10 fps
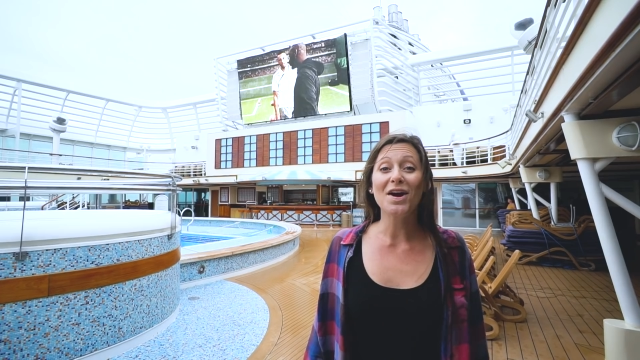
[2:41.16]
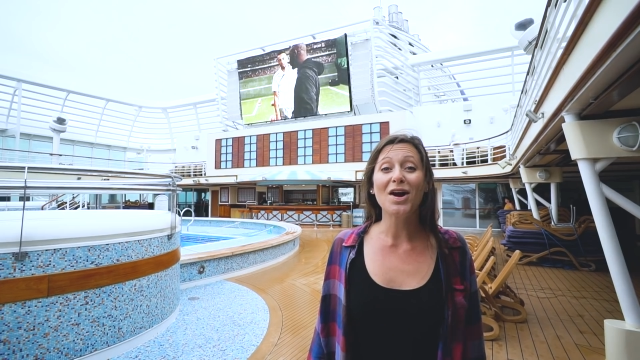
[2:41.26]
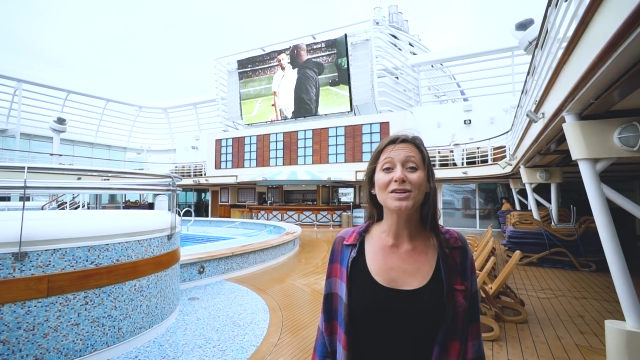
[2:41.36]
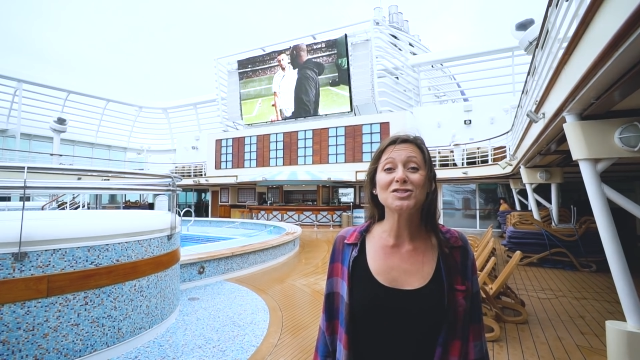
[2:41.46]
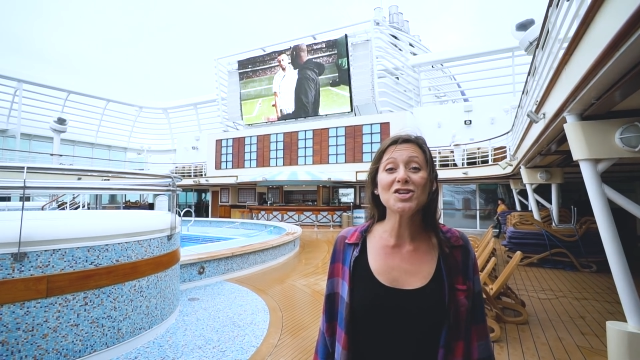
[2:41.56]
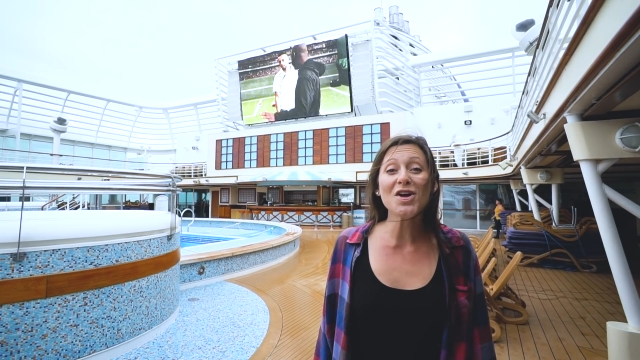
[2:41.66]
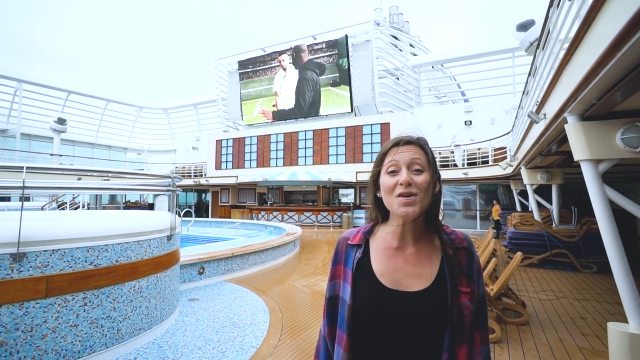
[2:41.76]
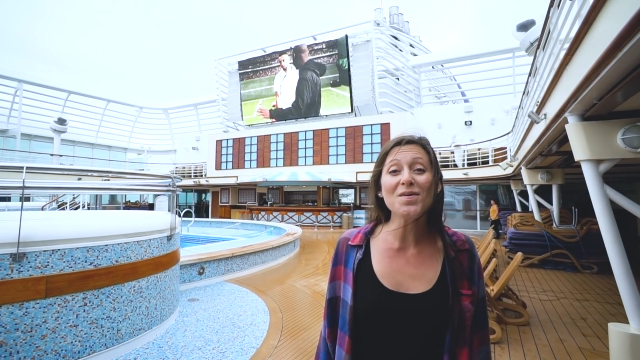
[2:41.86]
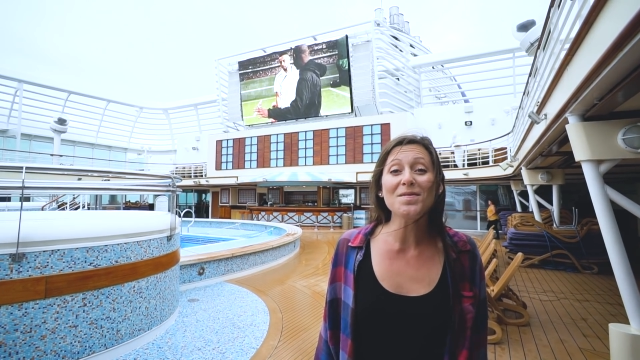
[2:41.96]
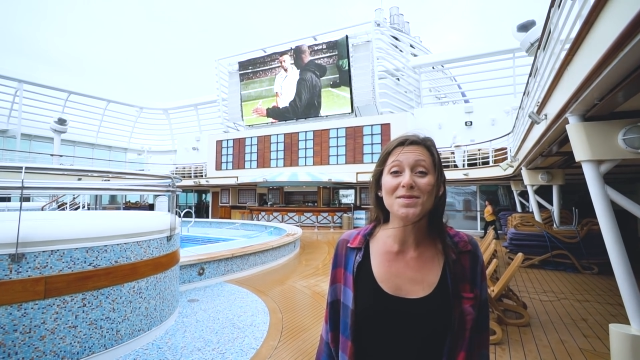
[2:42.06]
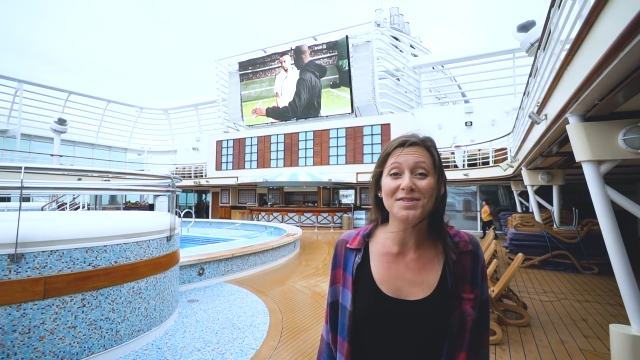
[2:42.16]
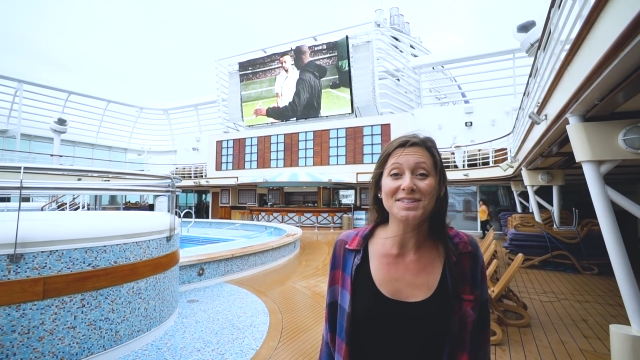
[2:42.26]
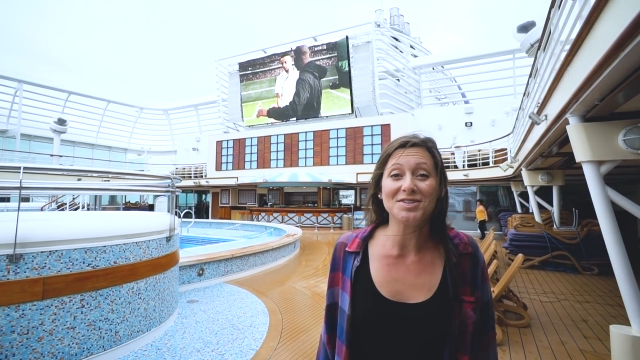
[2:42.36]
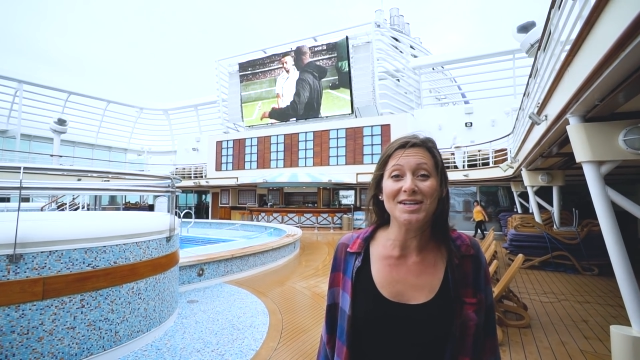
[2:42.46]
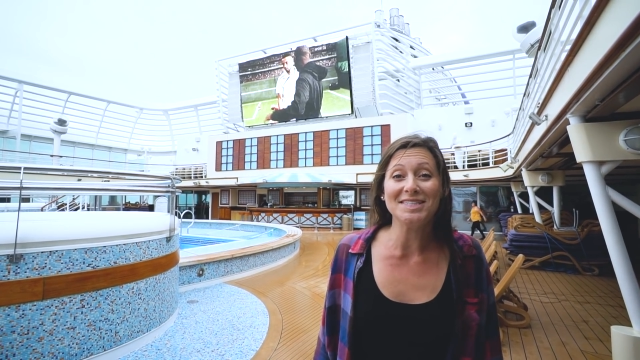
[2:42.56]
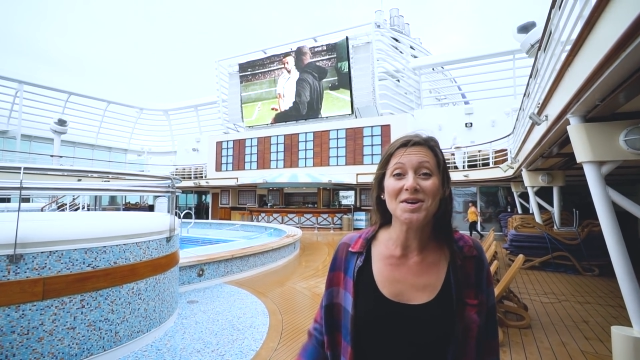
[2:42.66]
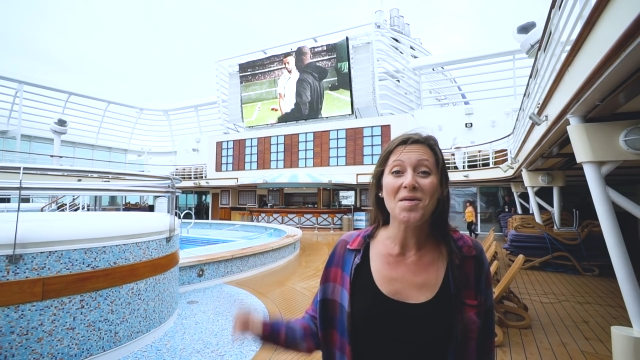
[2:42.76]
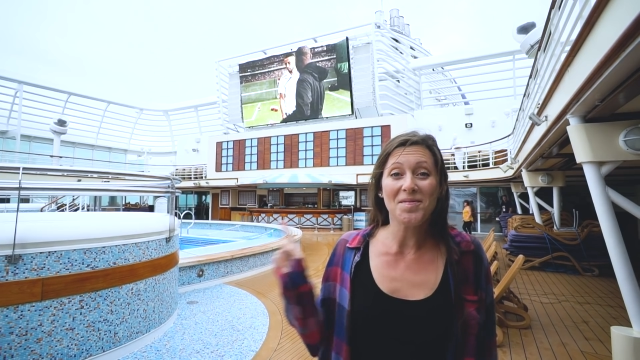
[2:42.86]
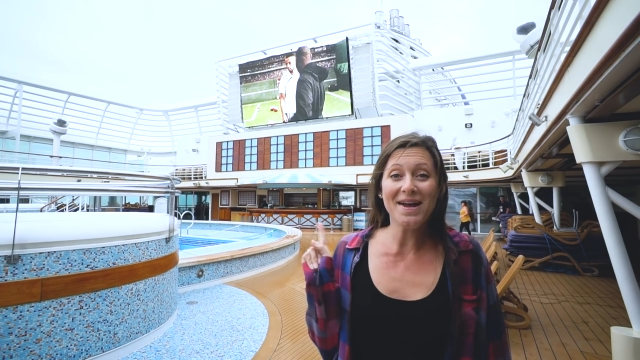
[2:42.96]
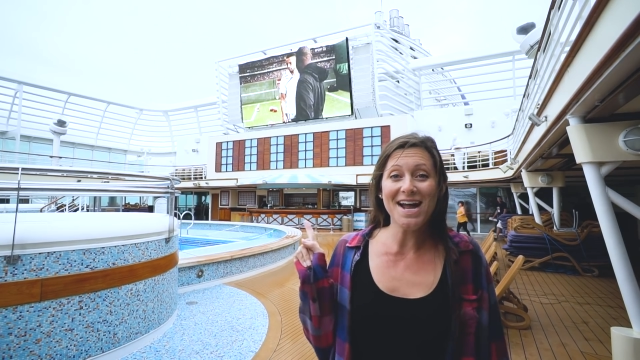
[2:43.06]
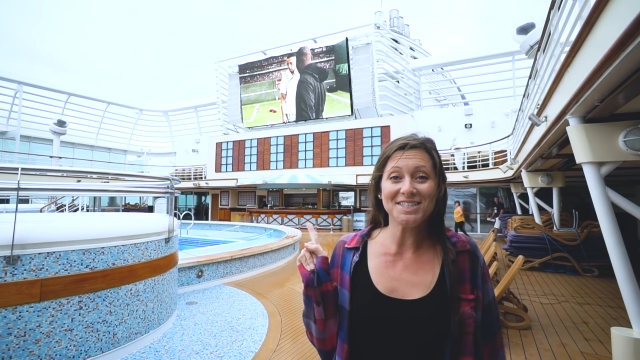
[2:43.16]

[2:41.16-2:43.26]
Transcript: There are two movie screens, one